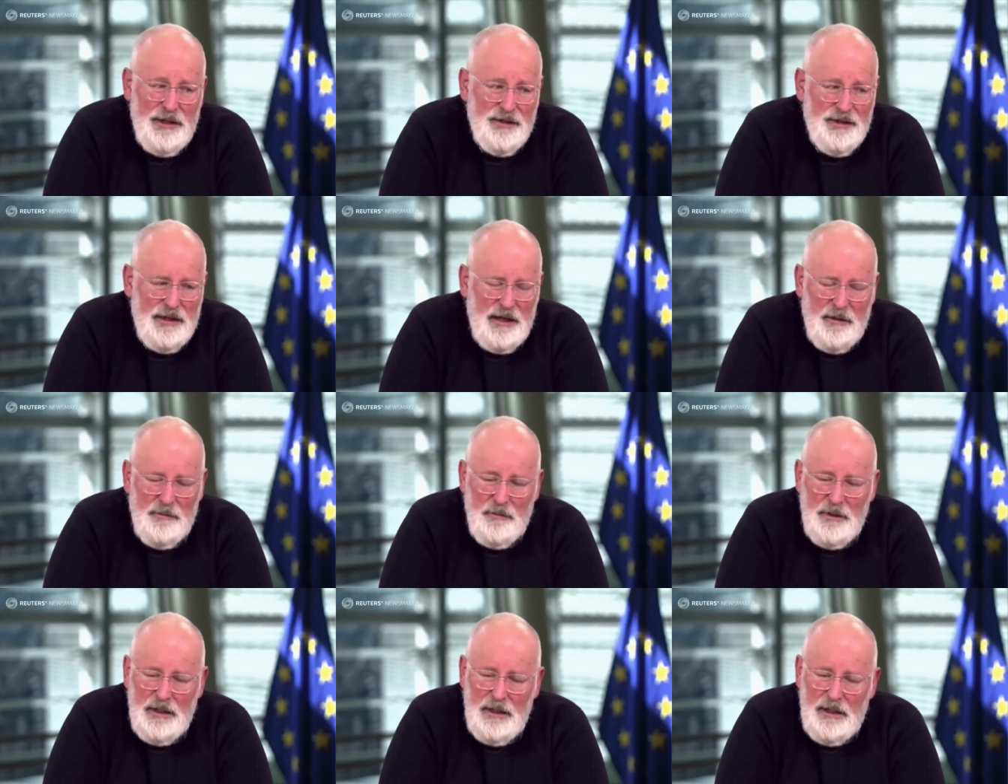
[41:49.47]
the weeks to
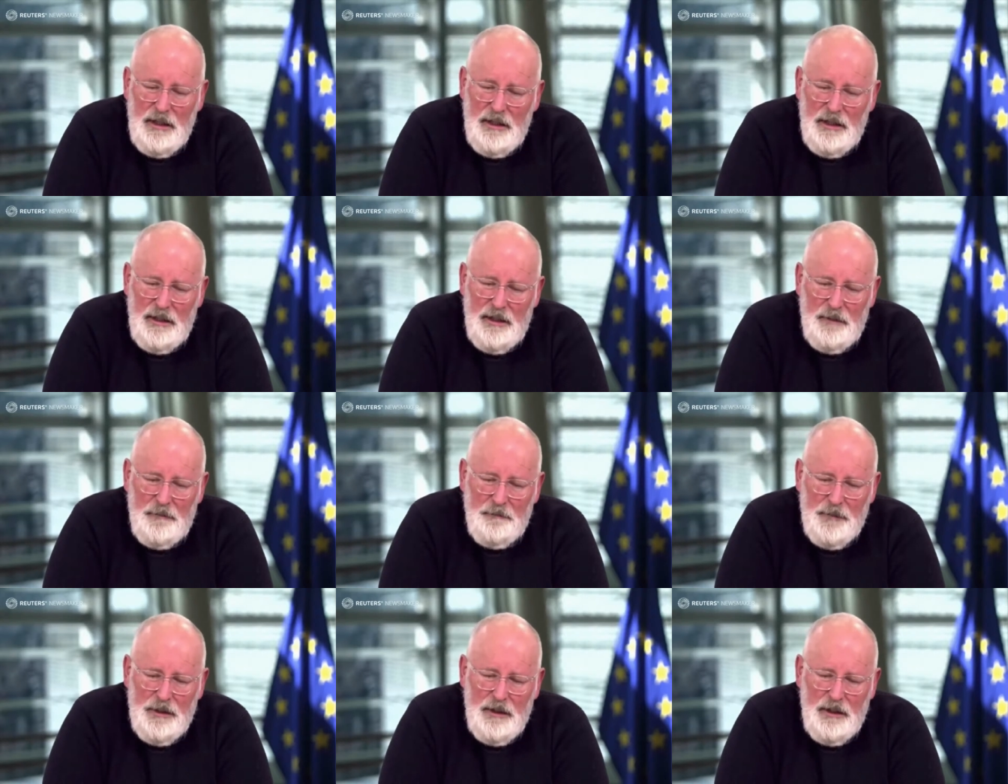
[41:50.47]
come.
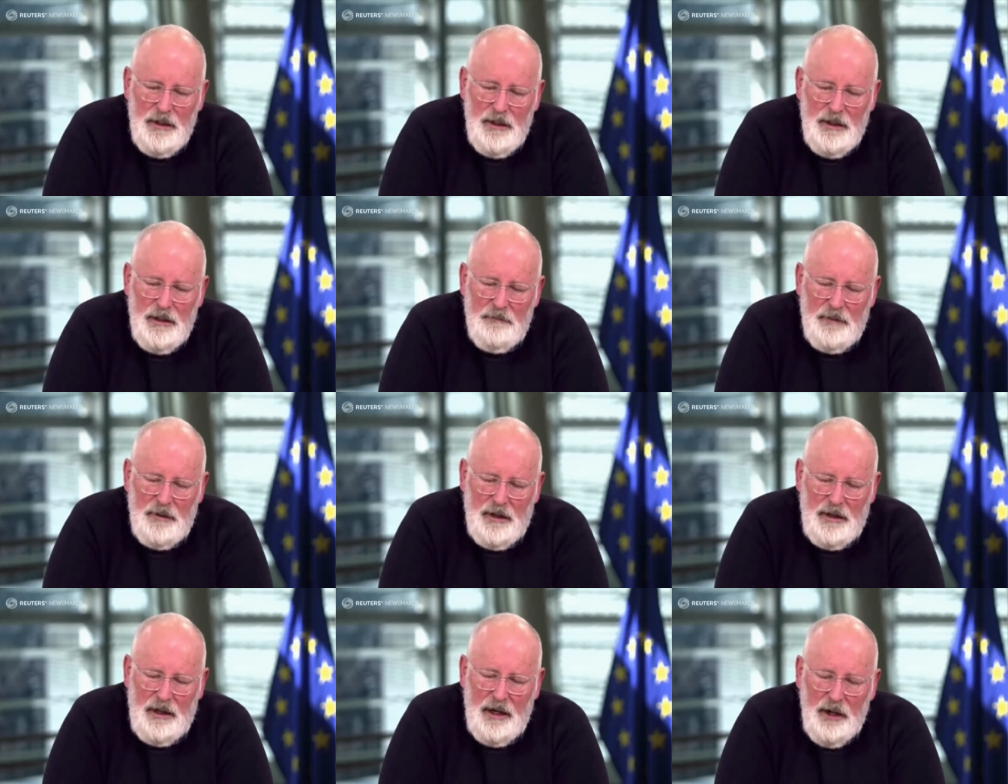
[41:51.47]

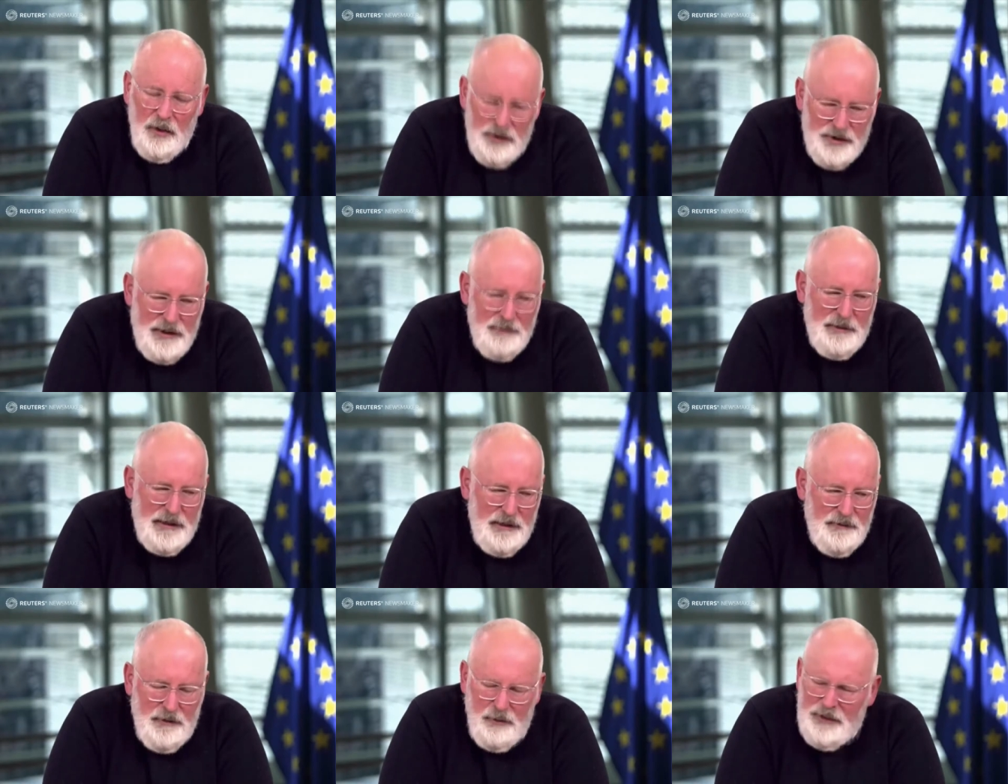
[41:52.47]
I honestly
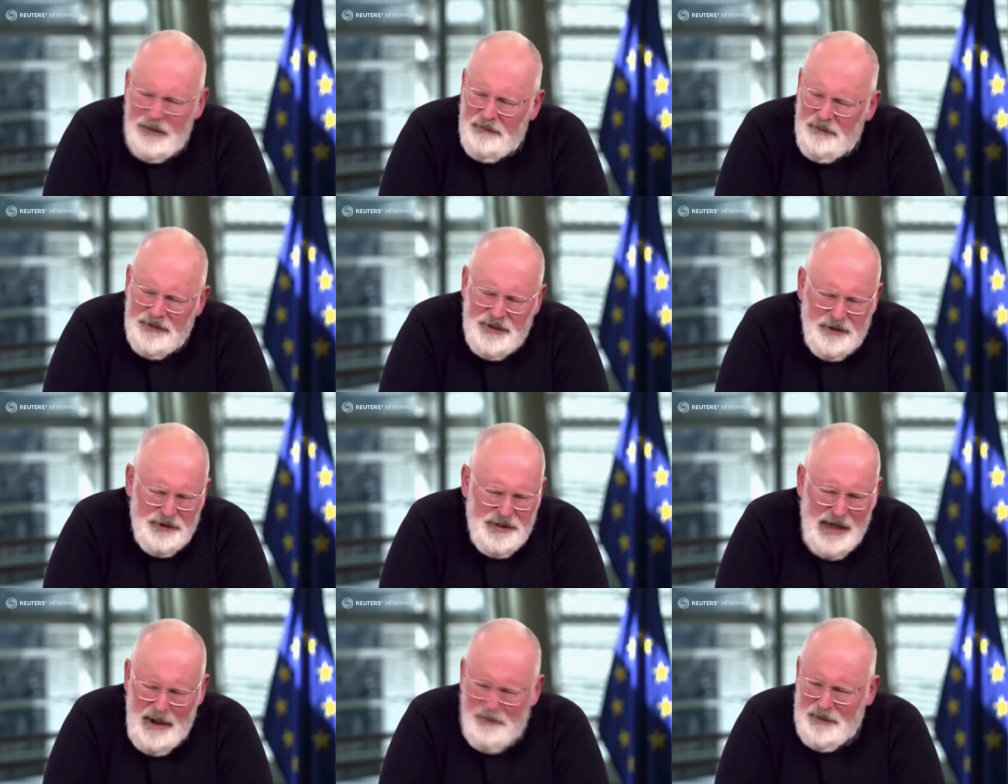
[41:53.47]
believe that whatever is going
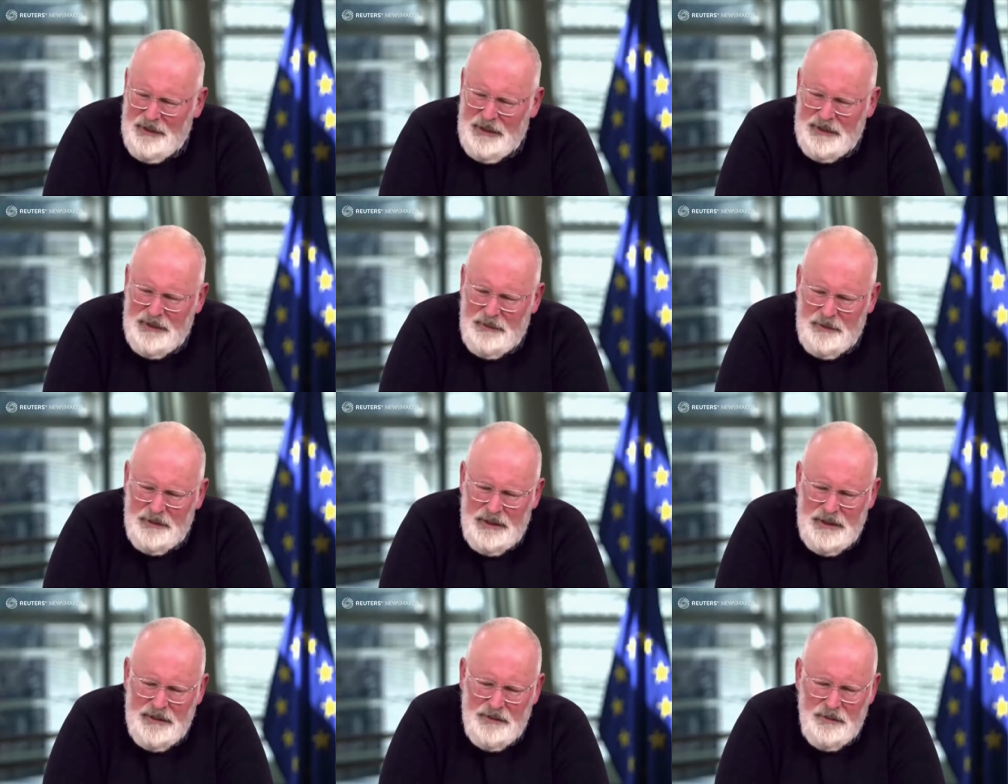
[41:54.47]
to happen in the next couple of
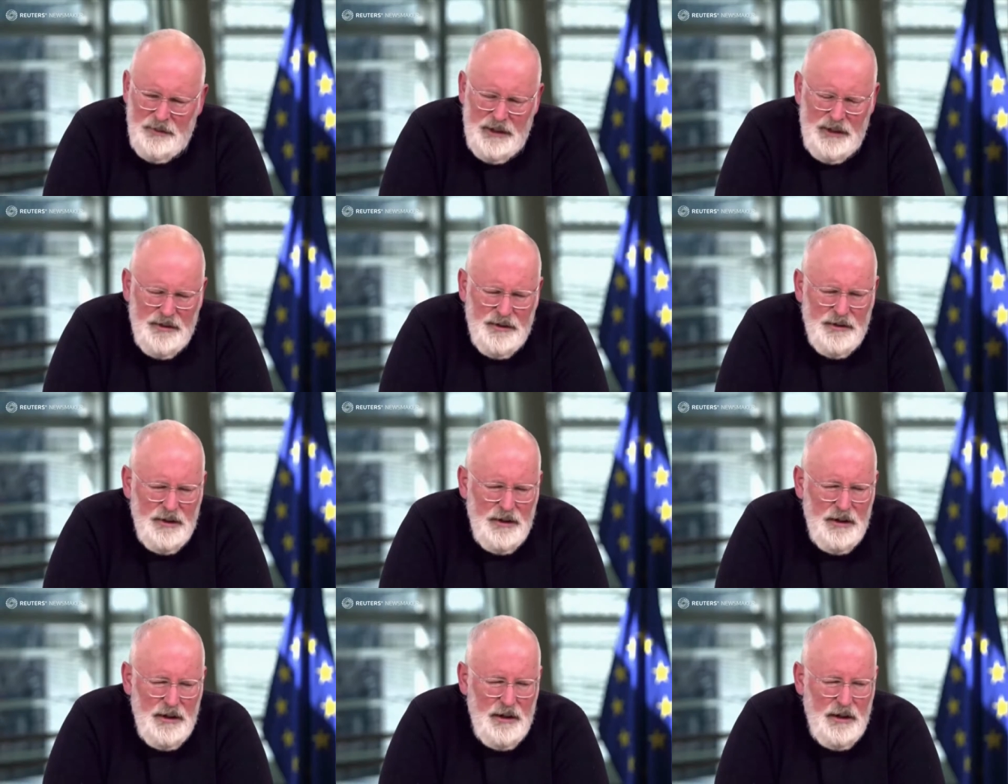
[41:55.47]
days and weeks,